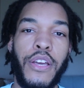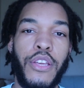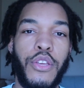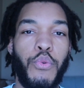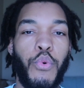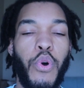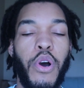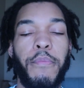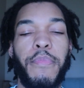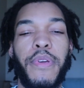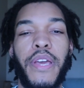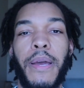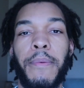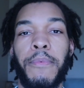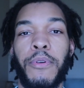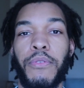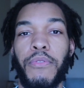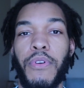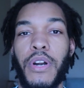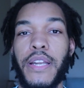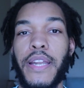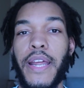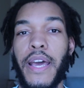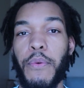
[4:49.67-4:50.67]
you won't be able to
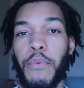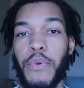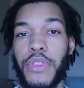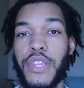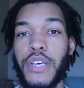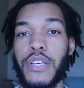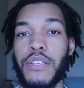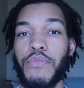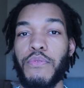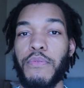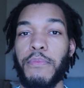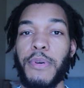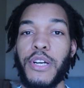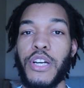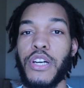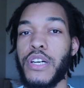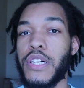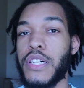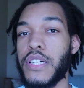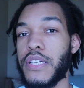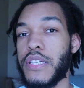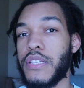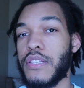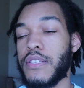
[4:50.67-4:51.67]
run that with this one
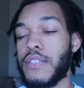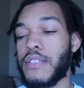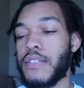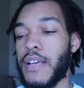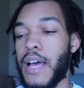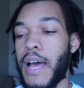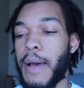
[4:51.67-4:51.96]
because,